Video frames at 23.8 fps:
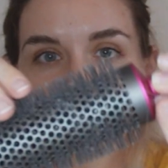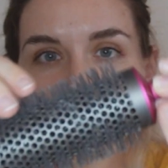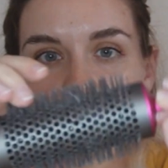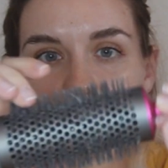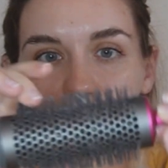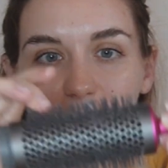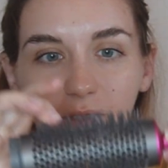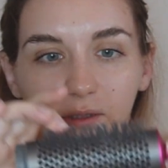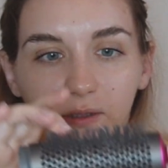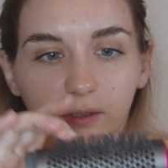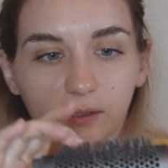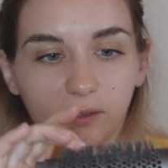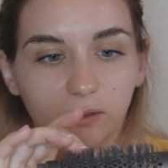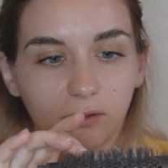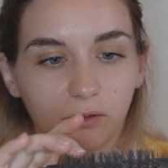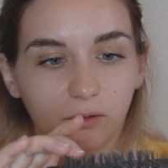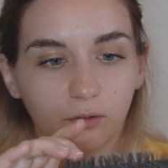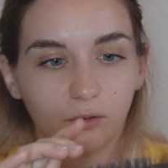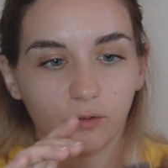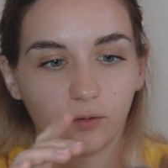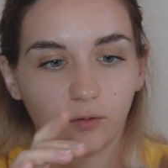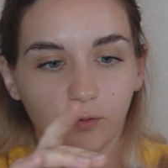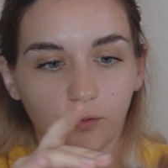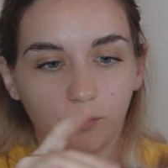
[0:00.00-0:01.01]
is
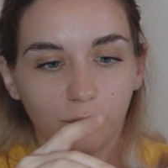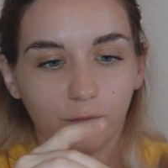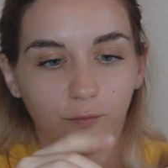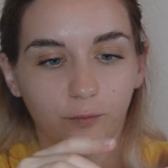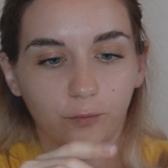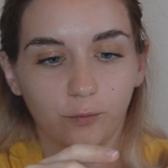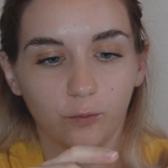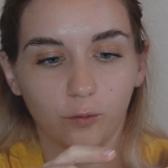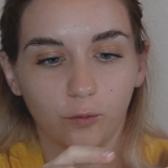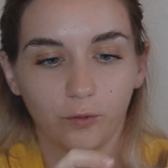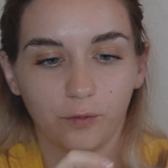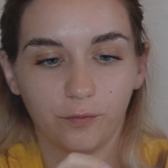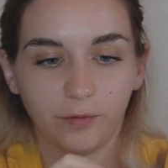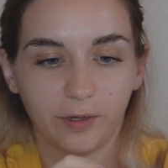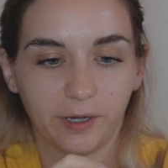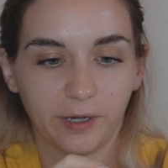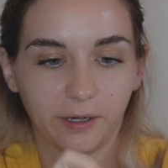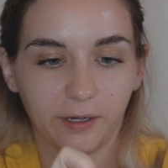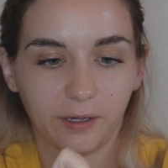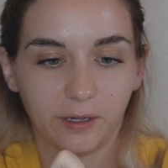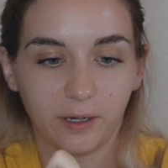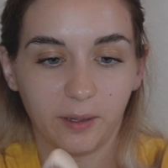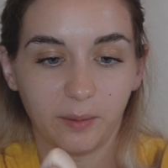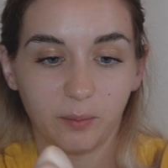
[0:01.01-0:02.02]
full of
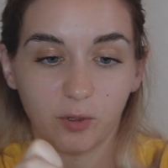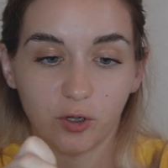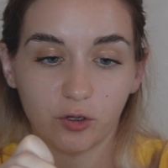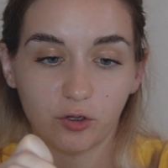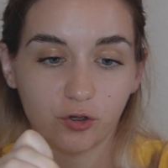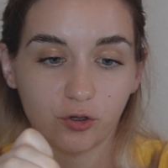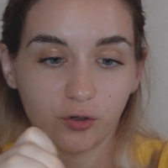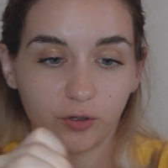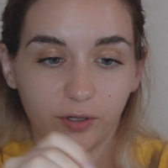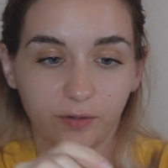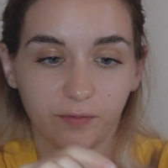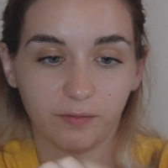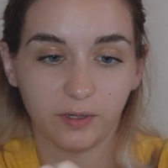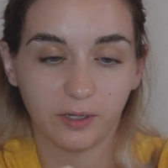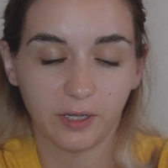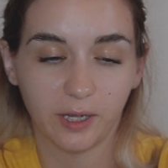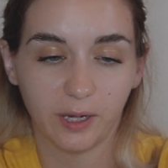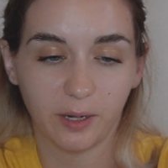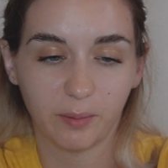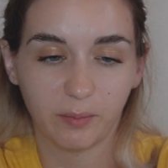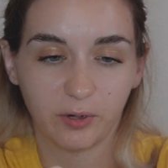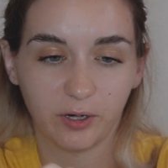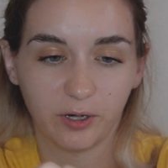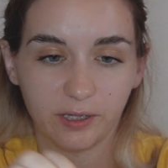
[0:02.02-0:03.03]
hair. I'm not sure if the
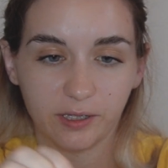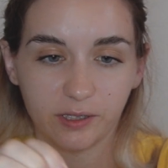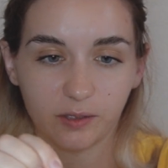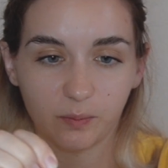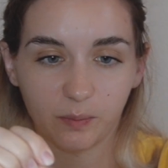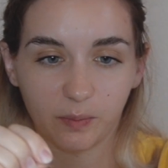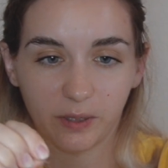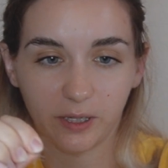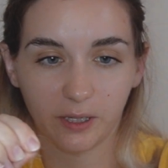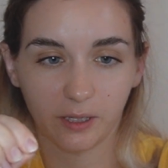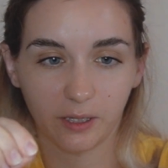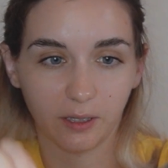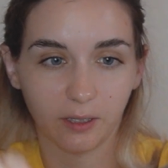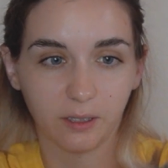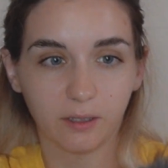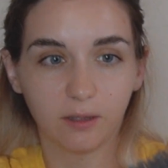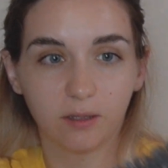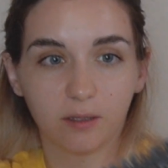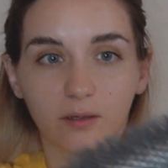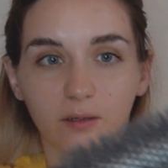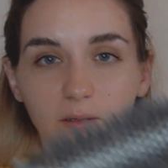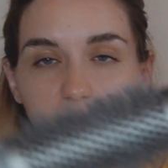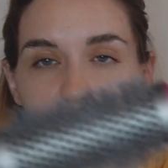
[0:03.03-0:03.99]
camera is picking it.